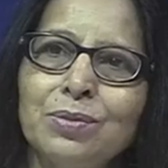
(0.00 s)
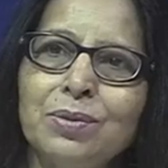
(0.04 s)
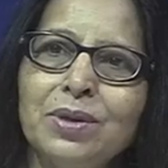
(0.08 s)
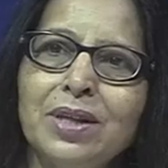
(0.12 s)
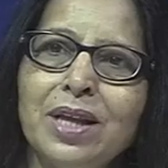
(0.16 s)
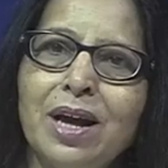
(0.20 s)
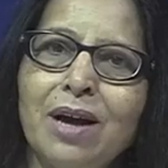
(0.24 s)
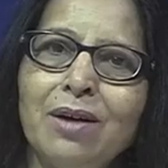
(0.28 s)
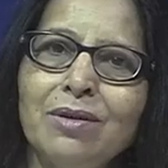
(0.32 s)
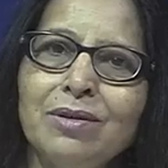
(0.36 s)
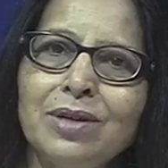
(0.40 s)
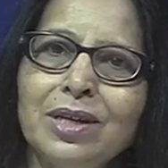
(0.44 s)

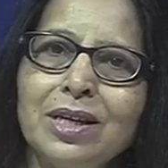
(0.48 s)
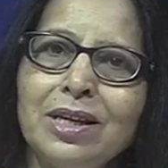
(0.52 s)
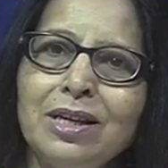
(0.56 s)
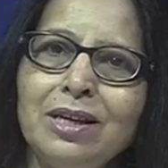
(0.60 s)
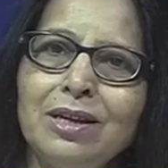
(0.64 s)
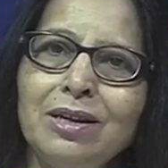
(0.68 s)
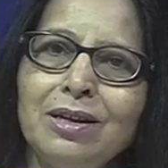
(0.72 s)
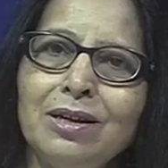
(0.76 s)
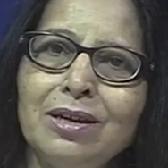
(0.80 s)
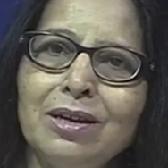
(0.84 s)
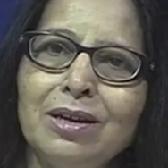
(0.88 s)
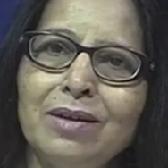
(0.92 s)
without
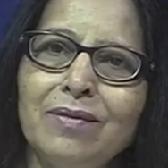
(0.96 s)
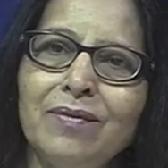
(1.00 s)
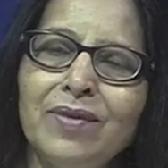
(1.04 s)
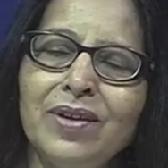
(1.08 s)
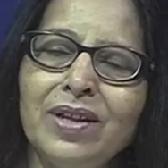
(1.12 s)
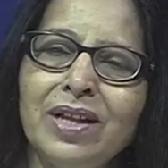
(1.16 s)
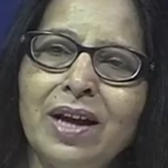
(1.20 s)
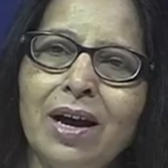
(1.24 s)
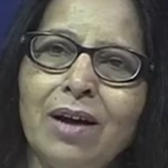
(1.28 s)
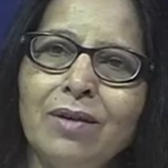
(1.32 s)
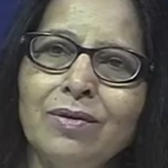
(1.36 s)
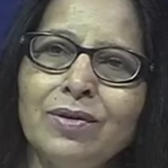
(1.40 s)
any
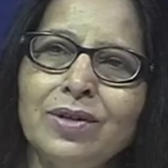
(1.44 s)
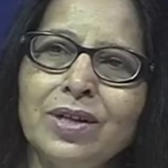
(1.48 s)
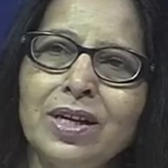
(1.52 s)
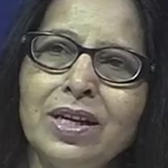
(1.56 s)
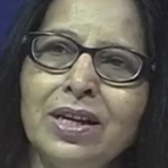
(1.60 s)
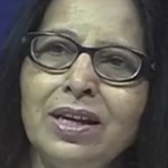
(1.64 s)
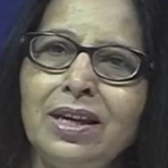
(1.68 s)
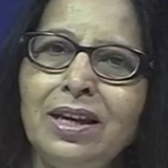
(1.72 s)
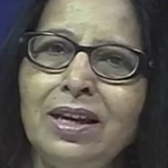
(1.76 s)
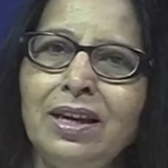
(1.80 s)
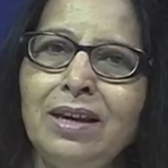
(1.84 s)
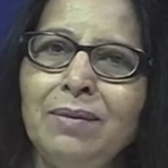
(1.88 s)

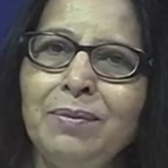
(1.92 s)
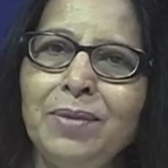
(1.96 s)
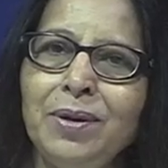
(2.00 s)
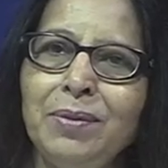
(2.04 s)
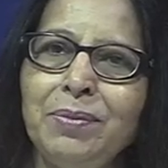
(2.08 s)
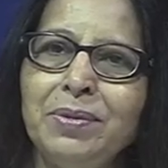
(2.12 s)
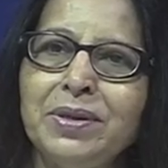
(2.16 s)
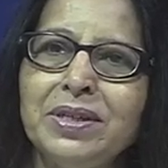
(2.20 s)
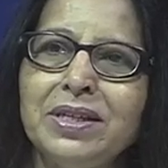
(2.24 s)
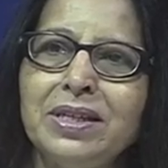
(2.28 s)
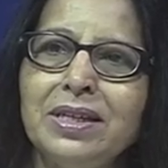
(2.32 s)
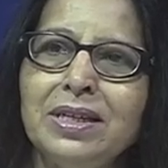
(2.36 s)

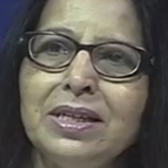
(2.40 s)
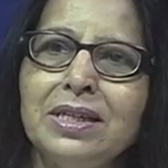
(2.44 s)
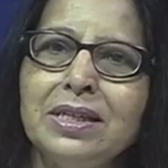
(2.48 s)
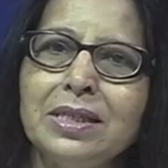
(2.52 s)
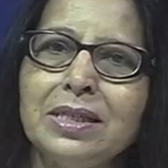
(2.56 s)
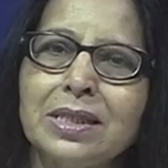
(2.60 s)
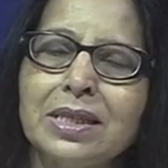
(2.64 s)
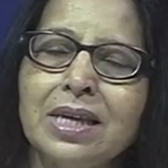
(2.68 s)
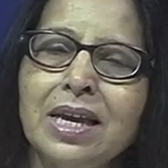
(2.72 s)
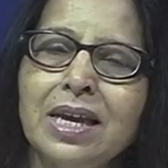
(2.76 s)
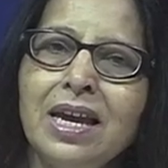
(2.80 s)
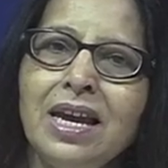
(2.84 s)

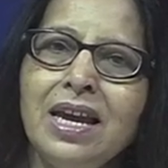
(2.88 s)
PPTs,